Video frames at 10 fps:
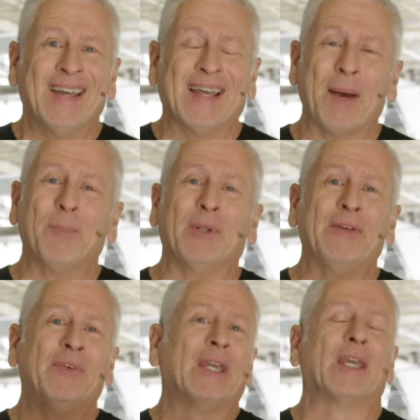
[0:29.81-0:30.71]
and I'm
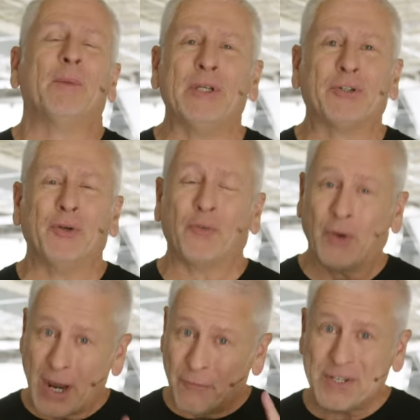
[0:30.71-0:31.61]
believing it can be true for
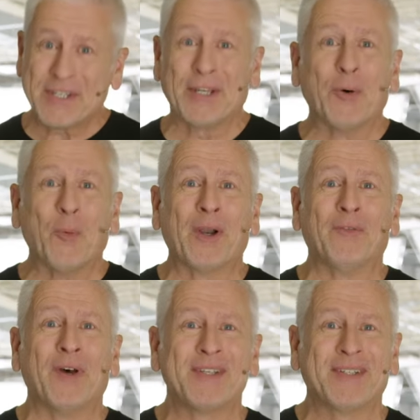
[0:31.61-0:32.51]
every single one
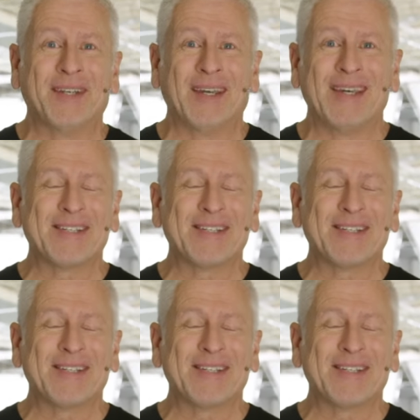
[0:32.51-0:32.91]
of us today.